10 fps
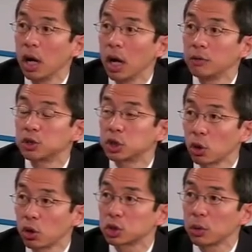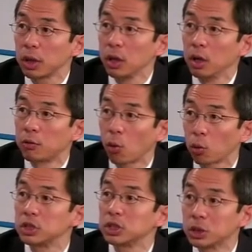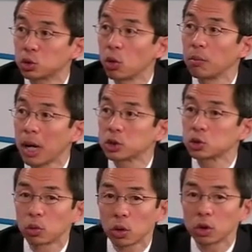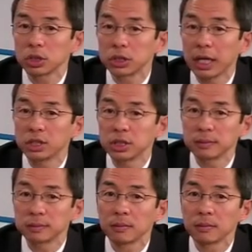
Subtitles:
of surgery for residual mitral regurgitation.